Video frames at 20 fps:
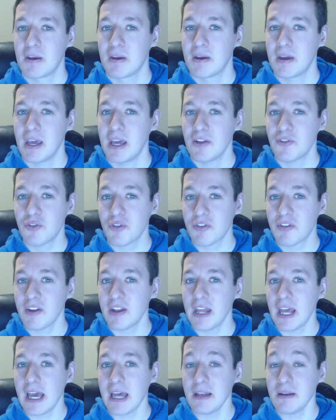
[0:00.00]
Interested
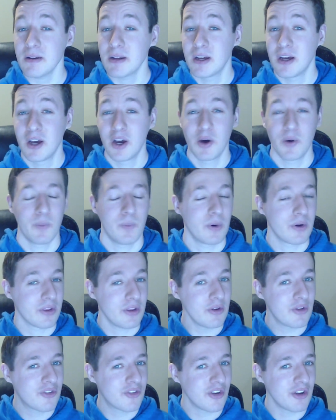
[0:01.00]
yet? Well,
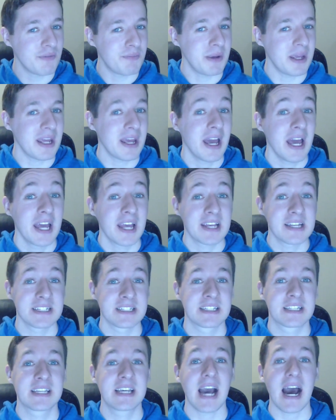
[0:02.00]
you should be cuz
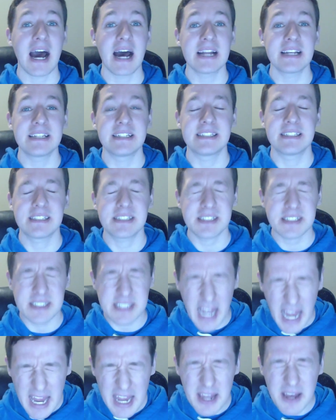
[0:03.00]
god
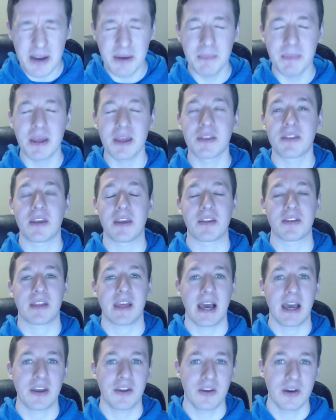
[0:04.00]
damn is this
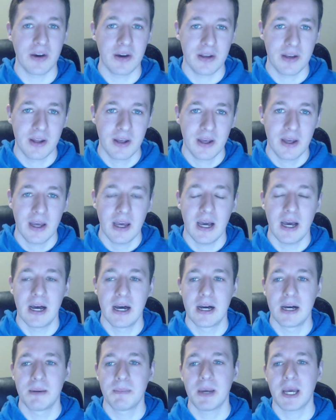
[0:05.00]
guy good.
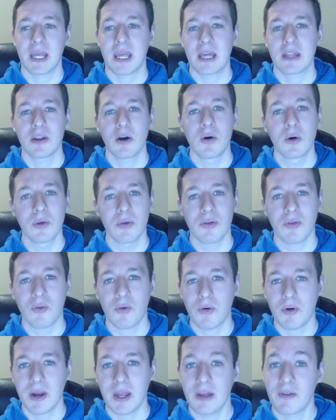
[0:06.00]
Um, again, the whole
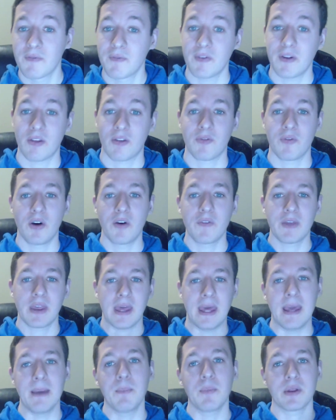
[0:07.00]
story is involving
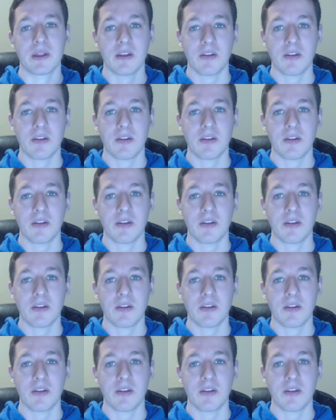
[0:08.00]
him with his